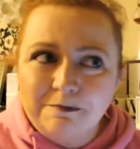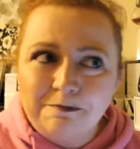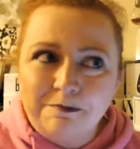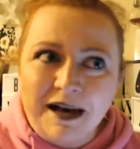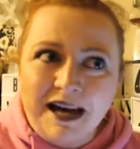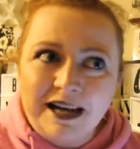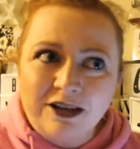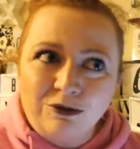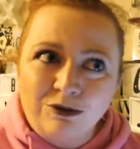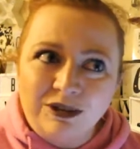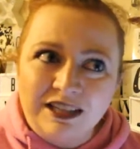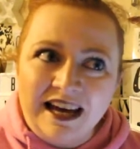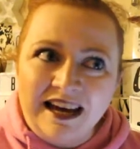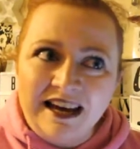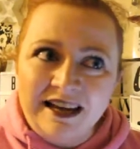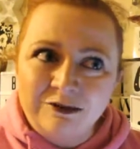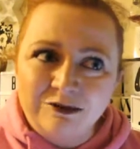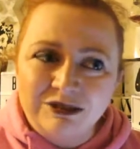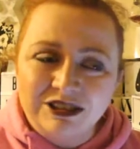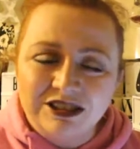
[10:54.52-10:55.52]
back when
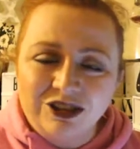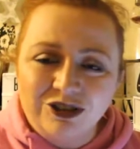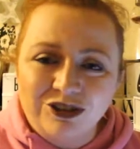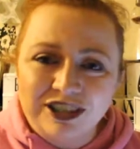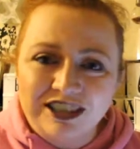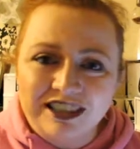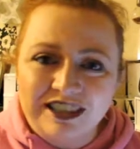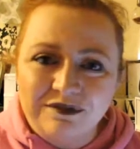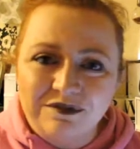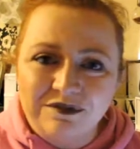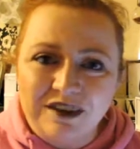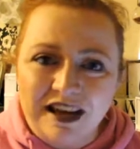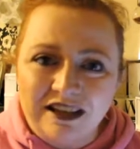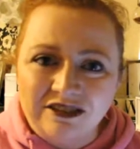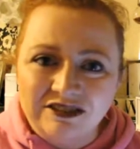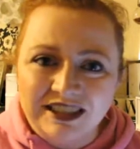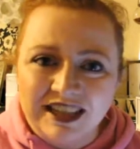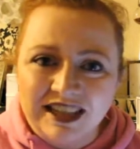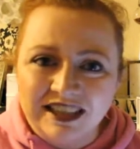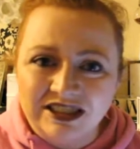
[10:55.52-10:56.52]
I was looking at
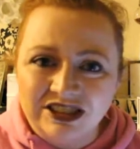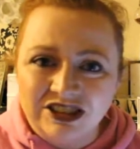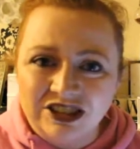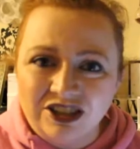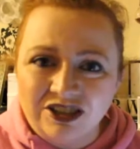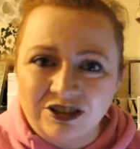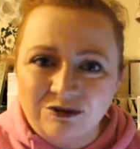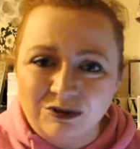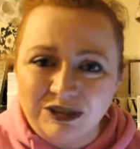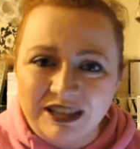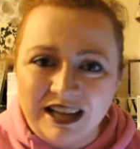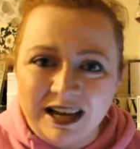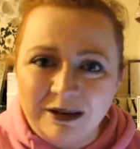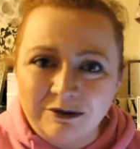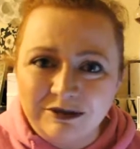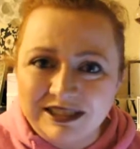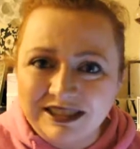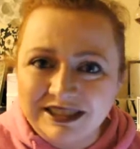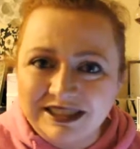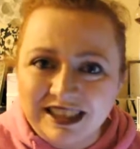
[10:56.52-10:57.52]
foundation when I
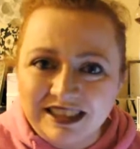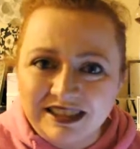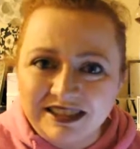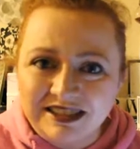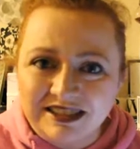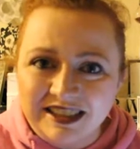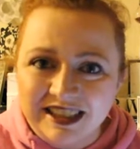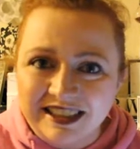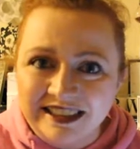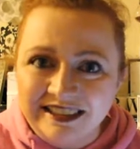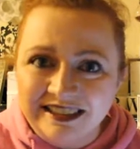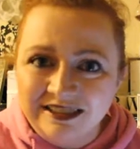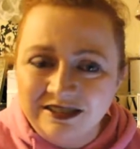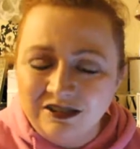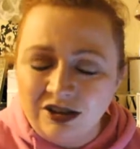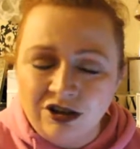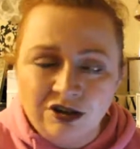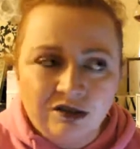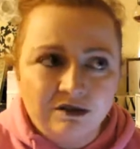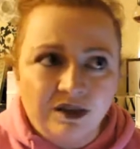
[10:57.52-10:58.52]
was 16
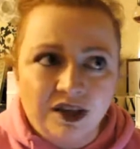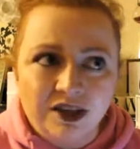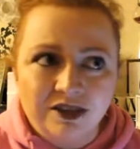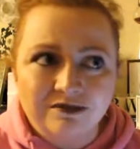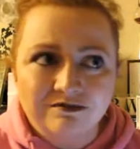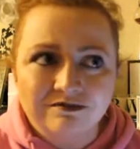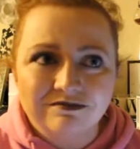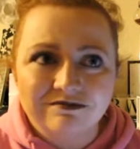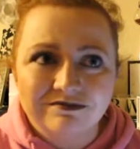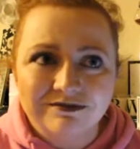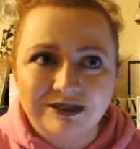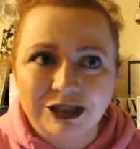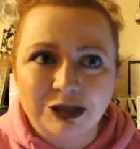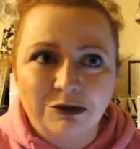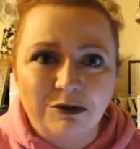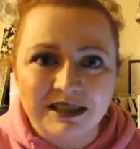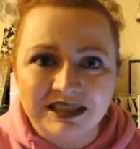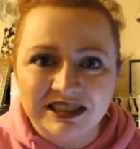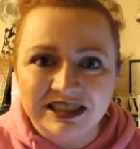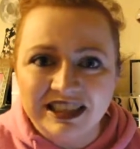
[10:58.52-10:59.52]
over
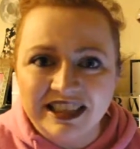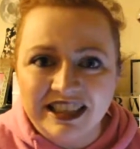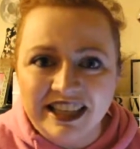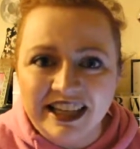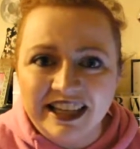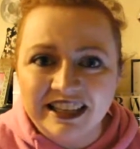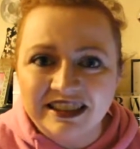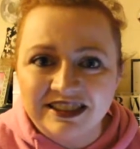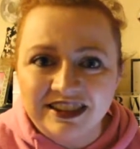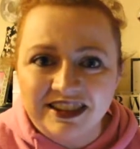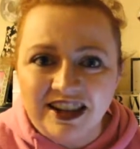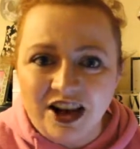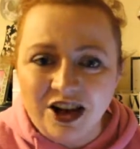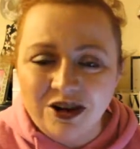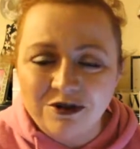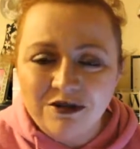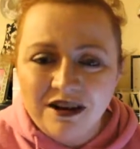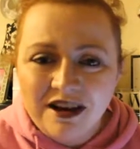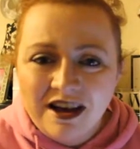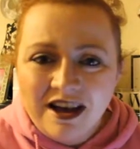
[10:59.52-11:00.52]
20 years
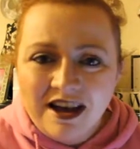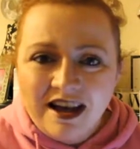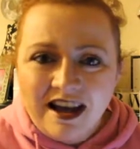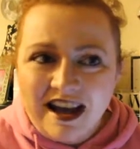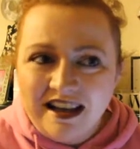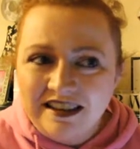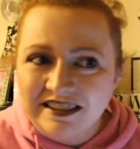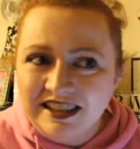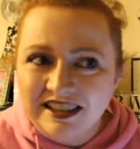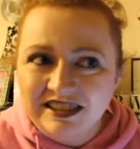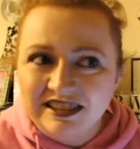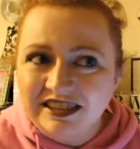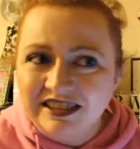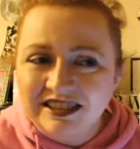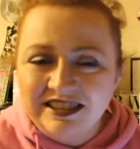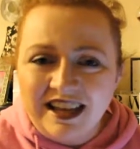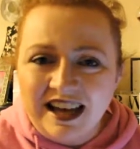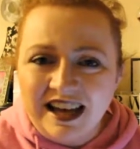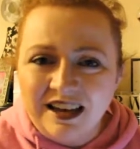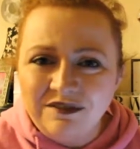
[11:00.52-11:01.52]
ago they
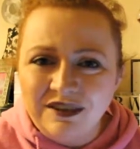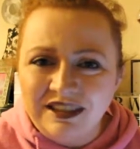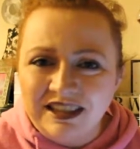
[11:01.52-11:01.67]
didn't have